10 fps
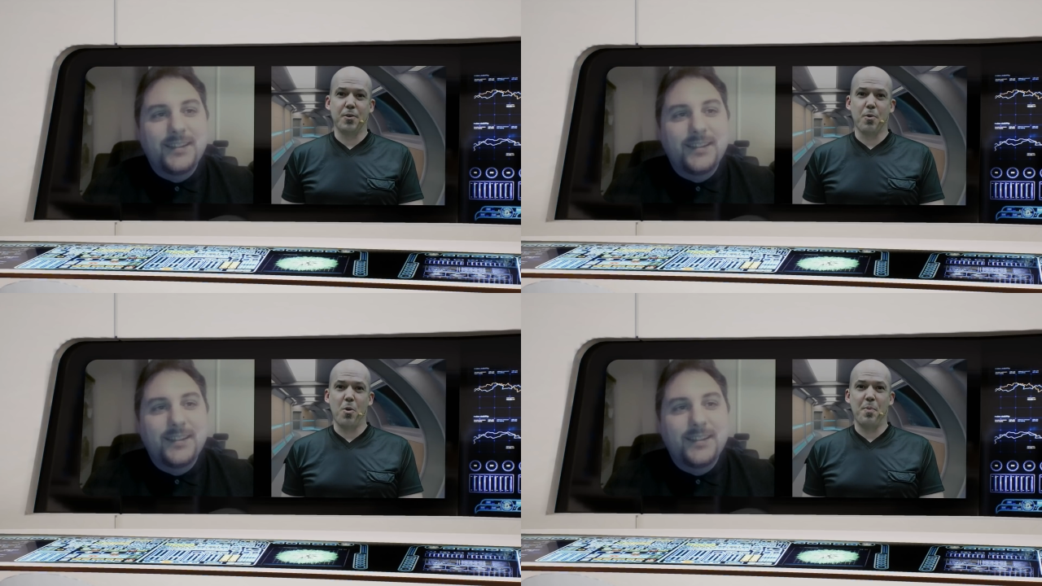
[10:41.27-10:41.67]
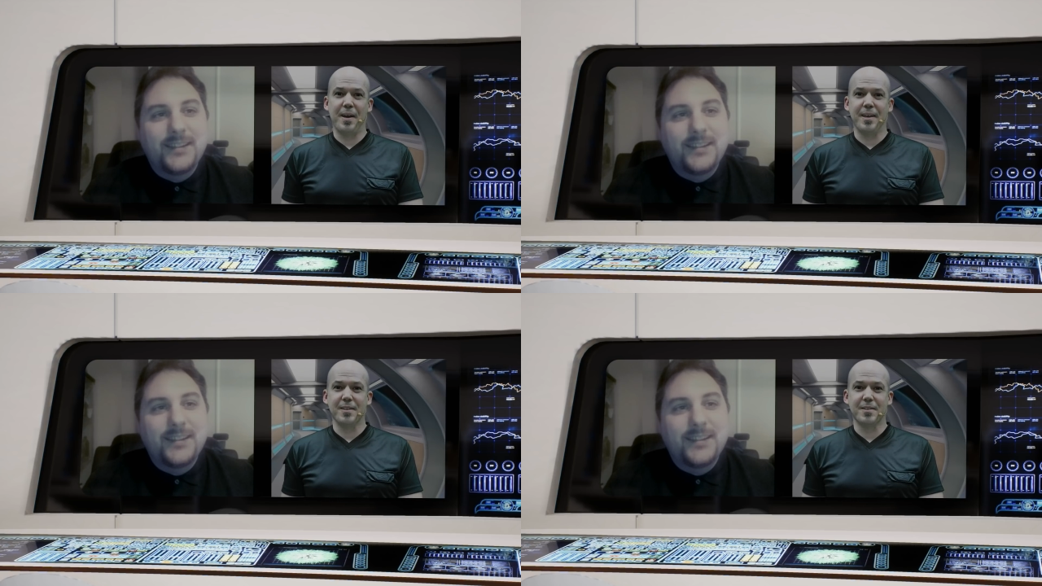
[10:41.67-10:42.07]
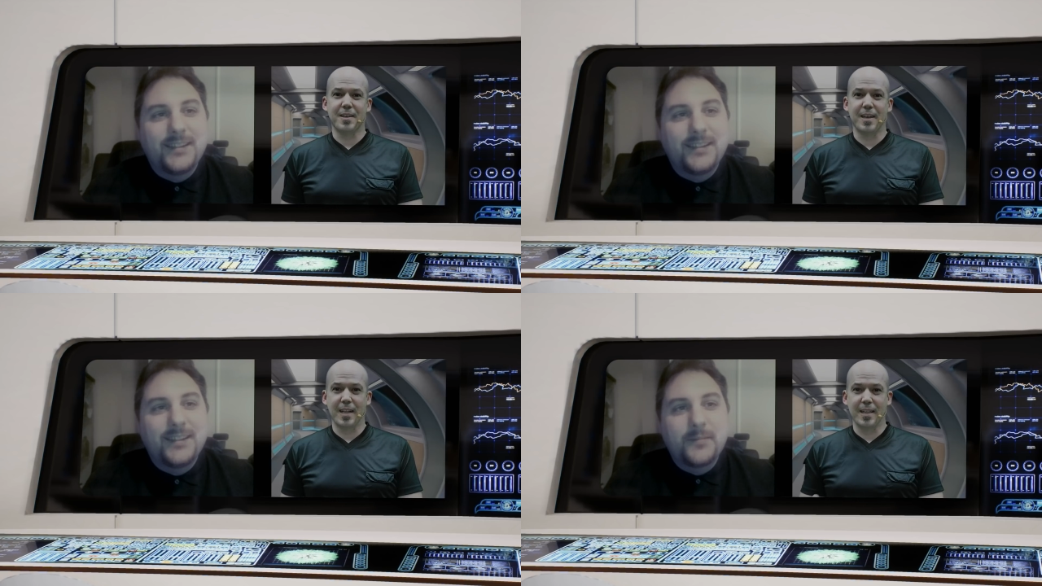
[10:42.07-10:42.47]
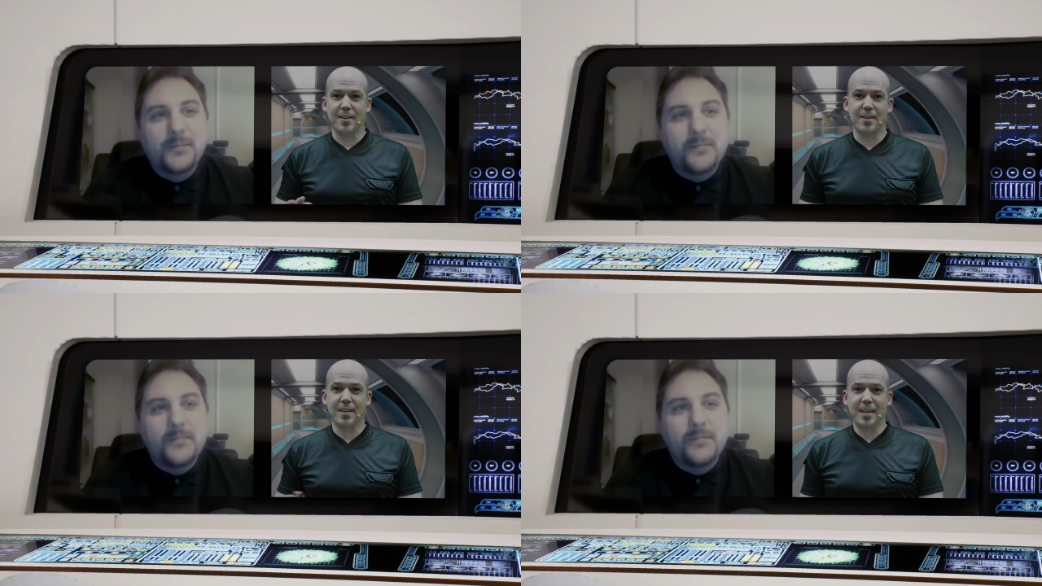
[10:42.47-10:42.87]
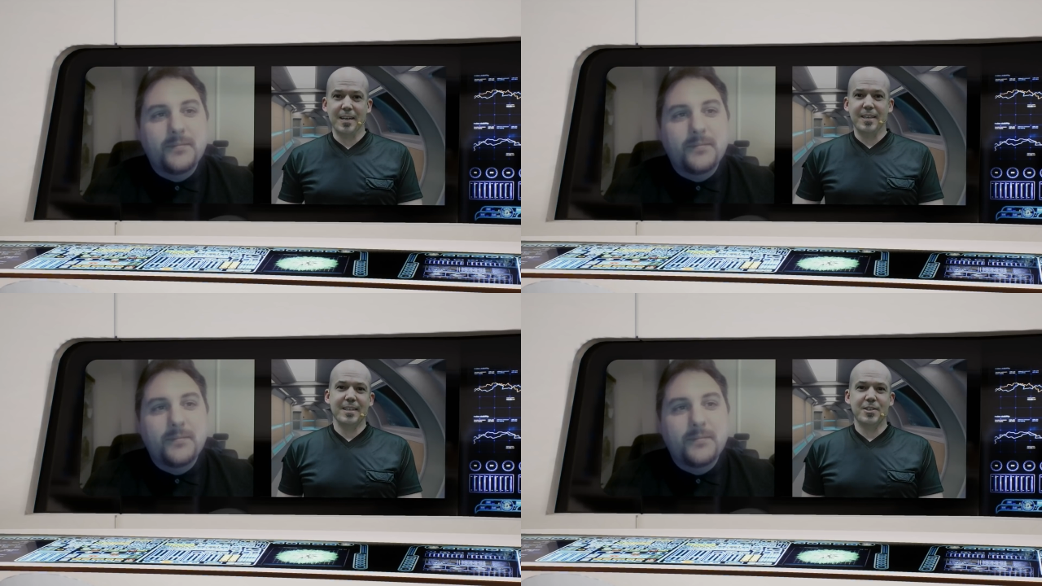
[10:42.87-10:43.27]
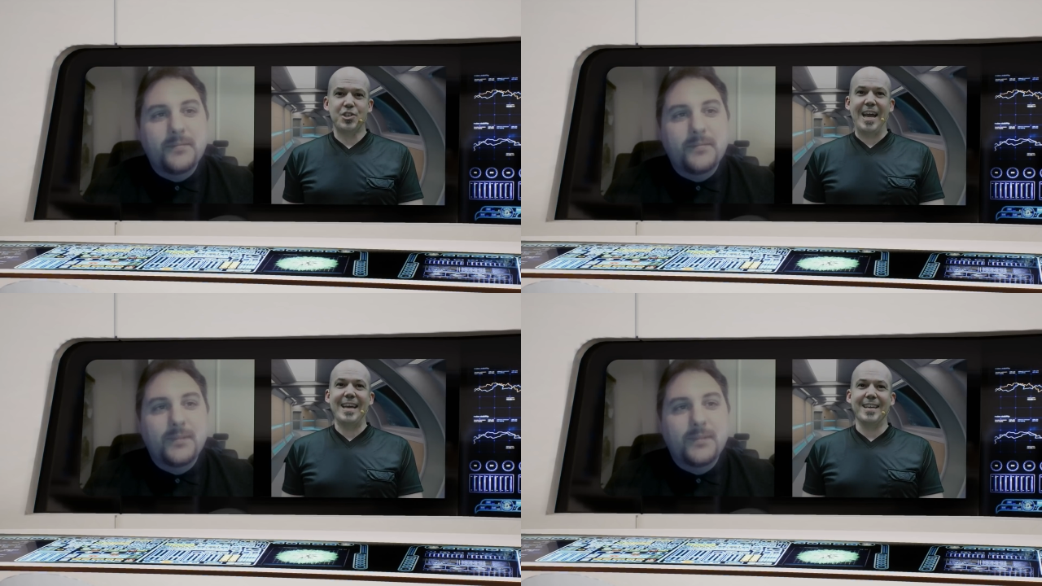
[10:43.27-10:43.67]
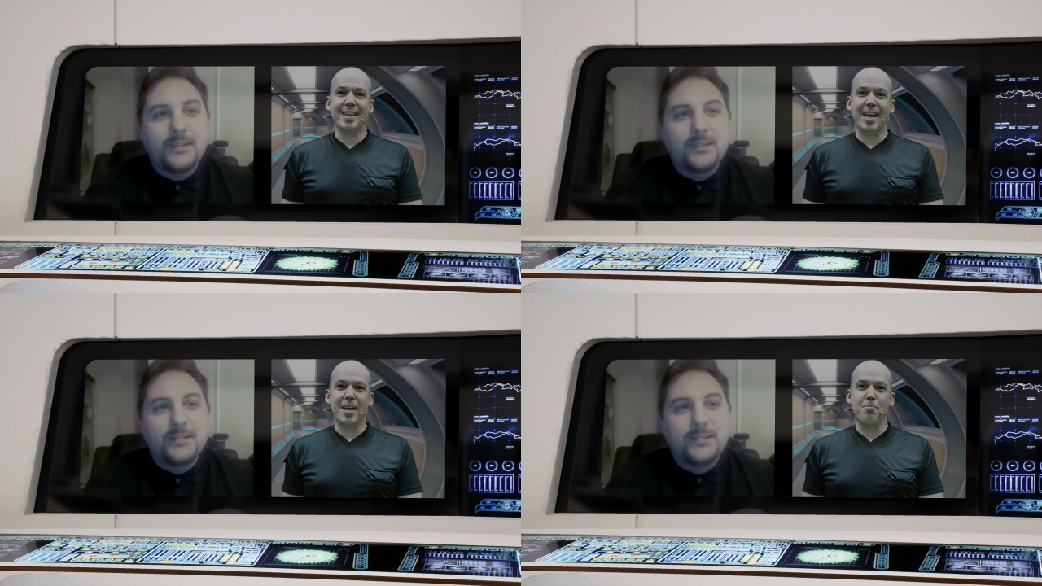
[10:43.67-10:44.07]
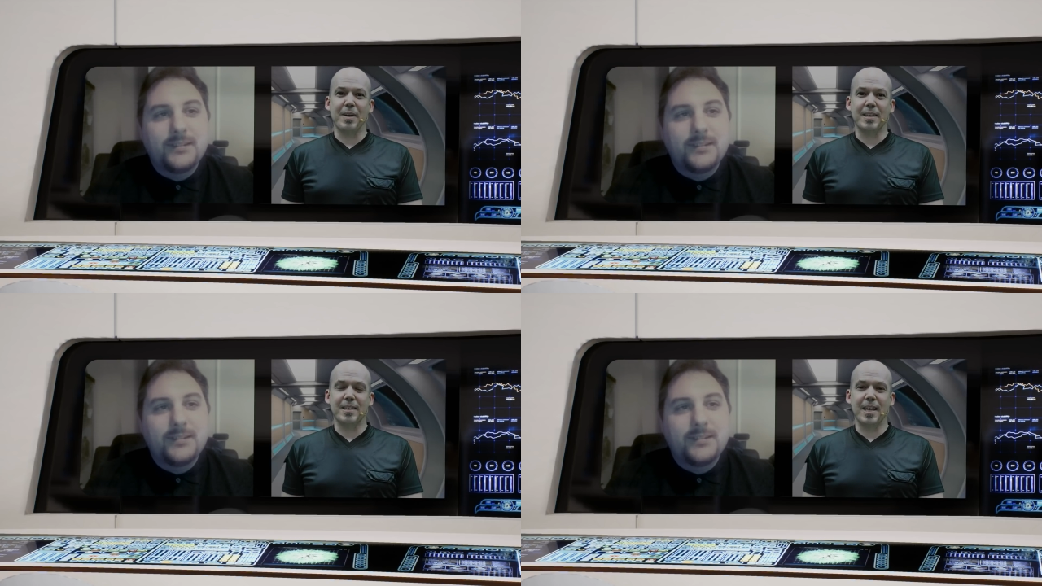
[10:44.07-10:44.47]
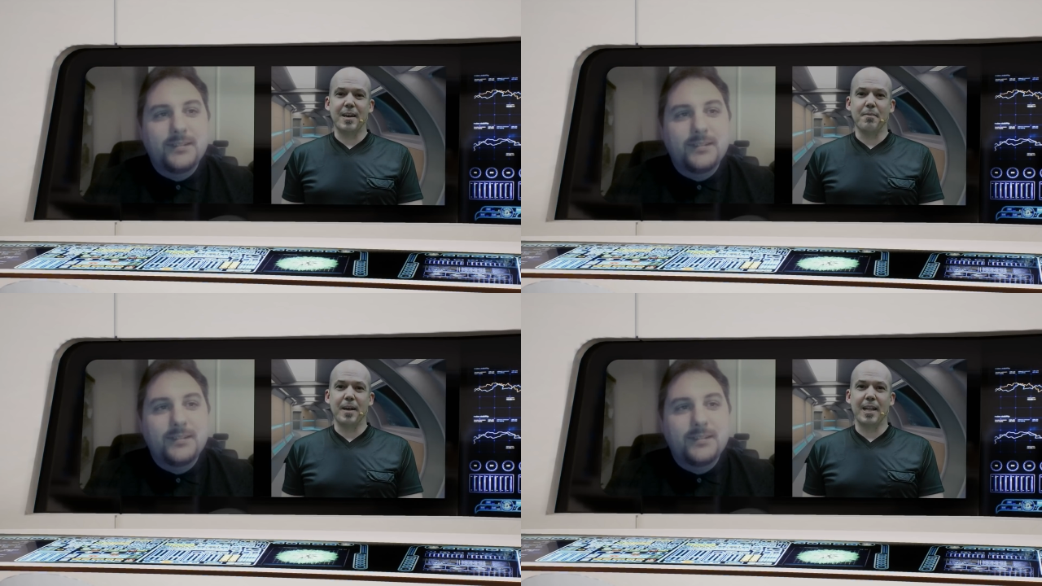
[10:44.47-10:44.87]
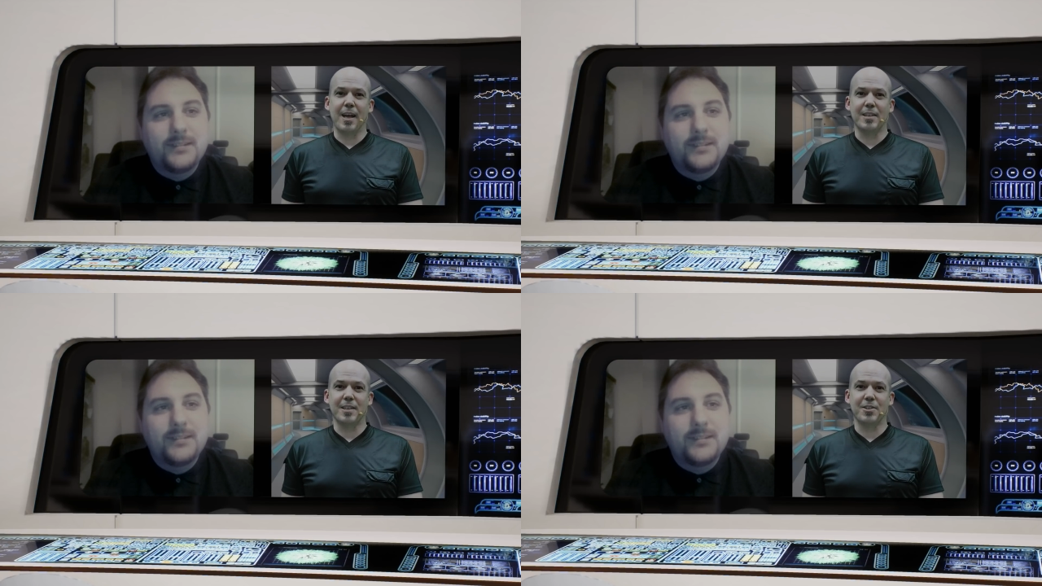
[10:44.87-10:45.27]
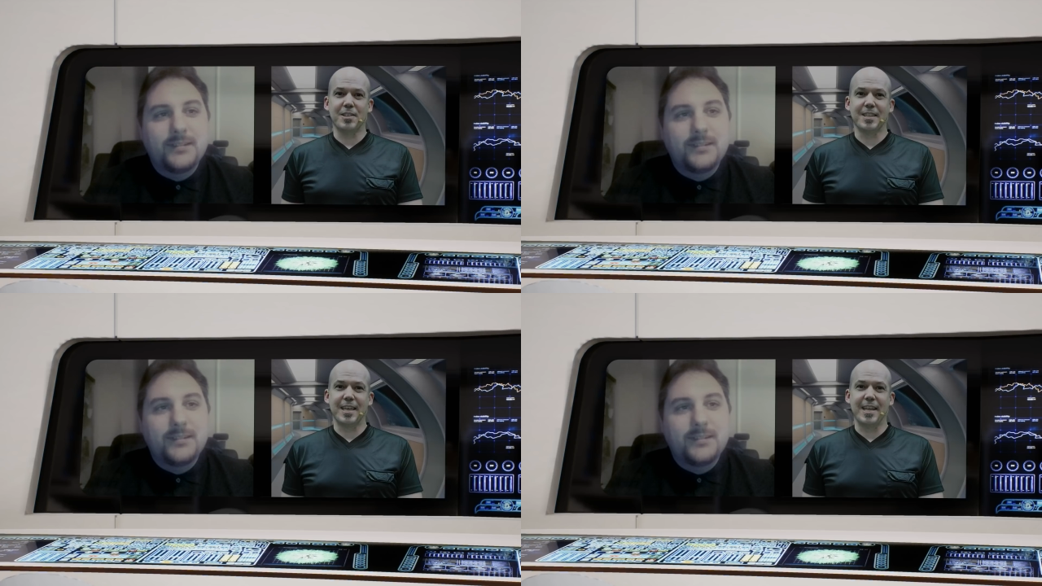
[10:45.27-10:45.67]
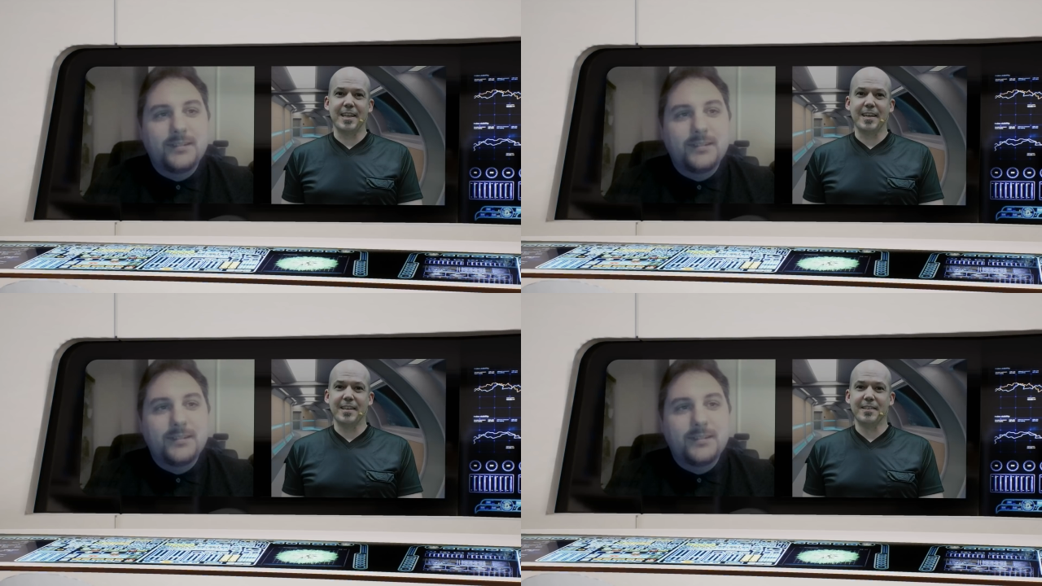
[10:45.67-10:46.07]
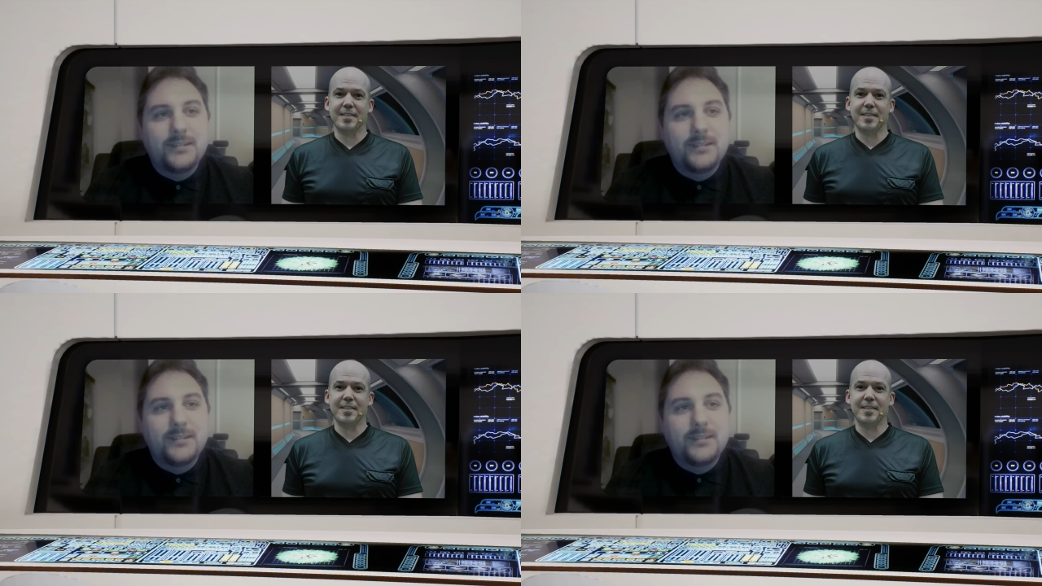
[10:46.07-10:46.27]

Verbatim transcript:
Speaker 1: Europa is a little shaky tonight, but I lost you just at the end there.